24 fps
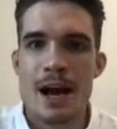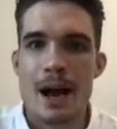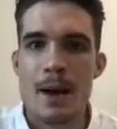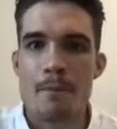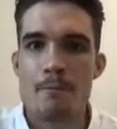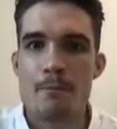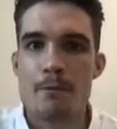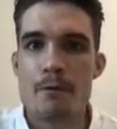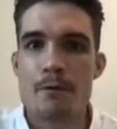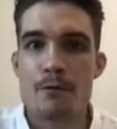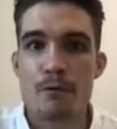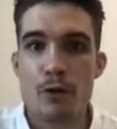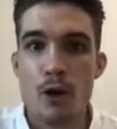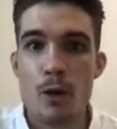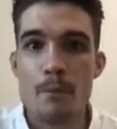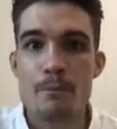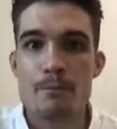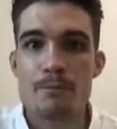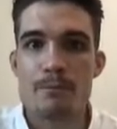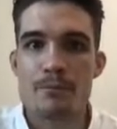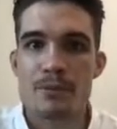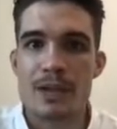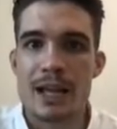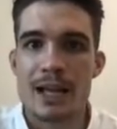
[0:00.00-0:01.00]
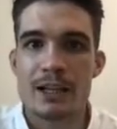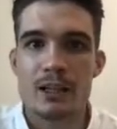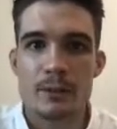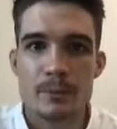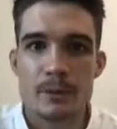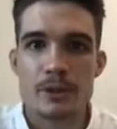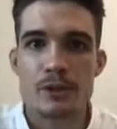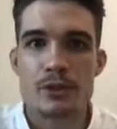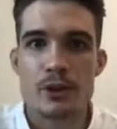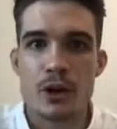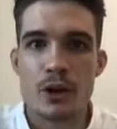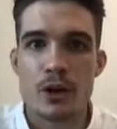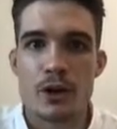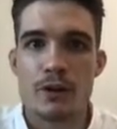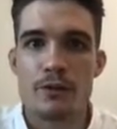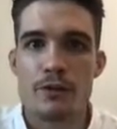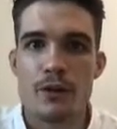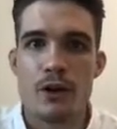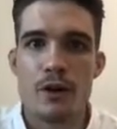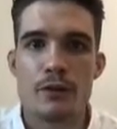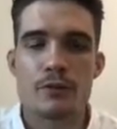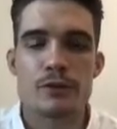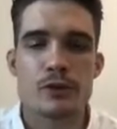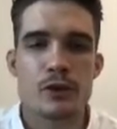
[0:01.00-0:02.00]
from elements
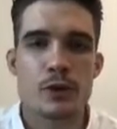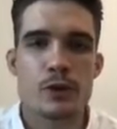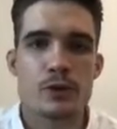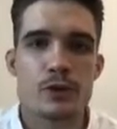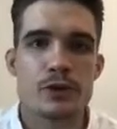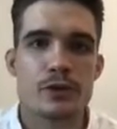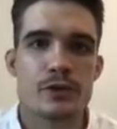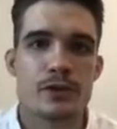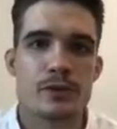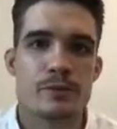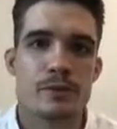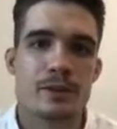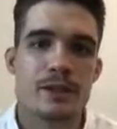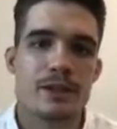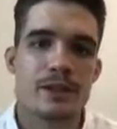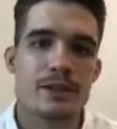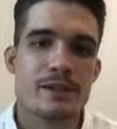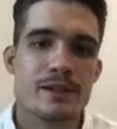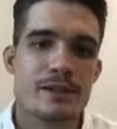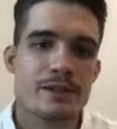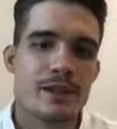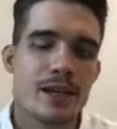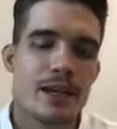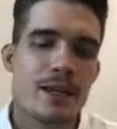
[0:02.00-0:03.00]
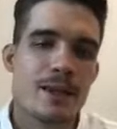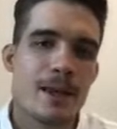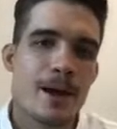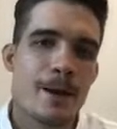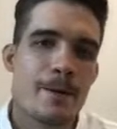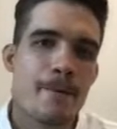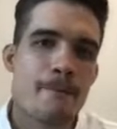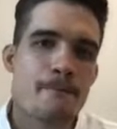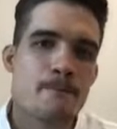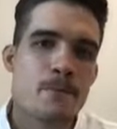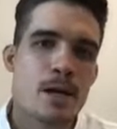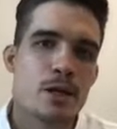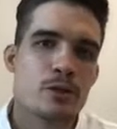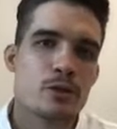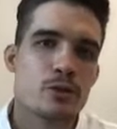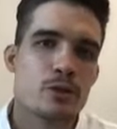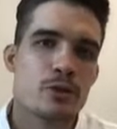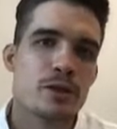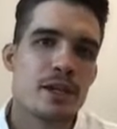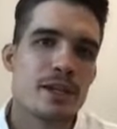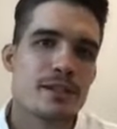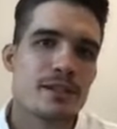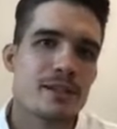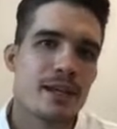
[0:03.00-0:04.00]
of socialism. And you can see that Sun
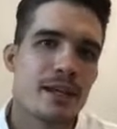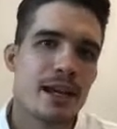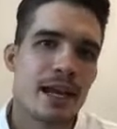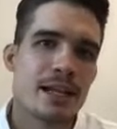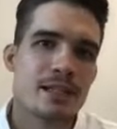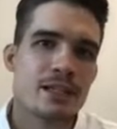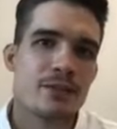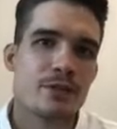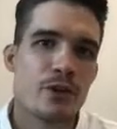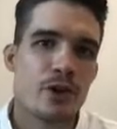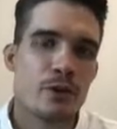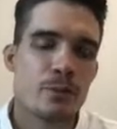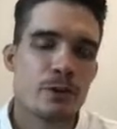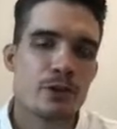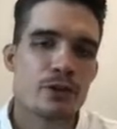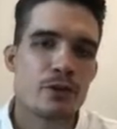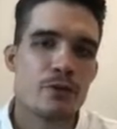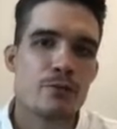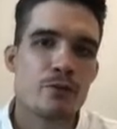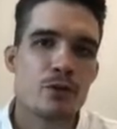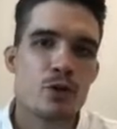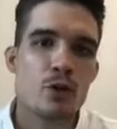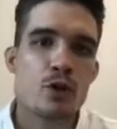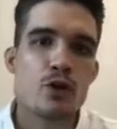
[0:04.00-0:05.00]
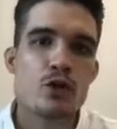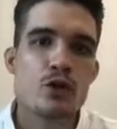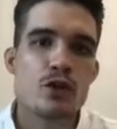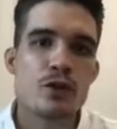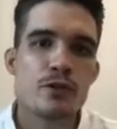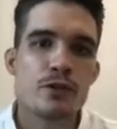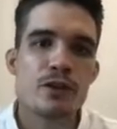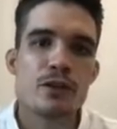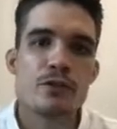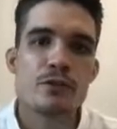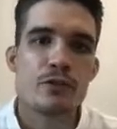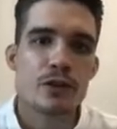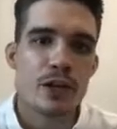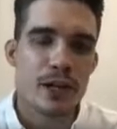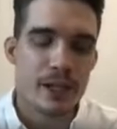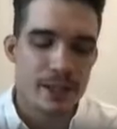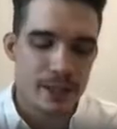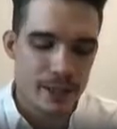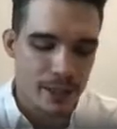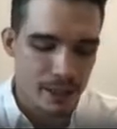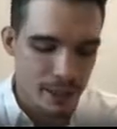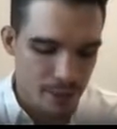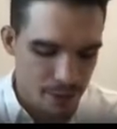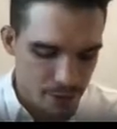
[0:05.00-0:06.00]
Yat-sen has very much a fusion of different
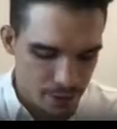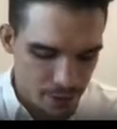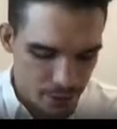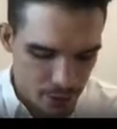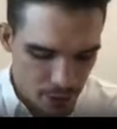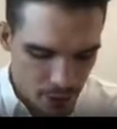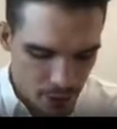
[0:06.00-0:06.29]
ideas.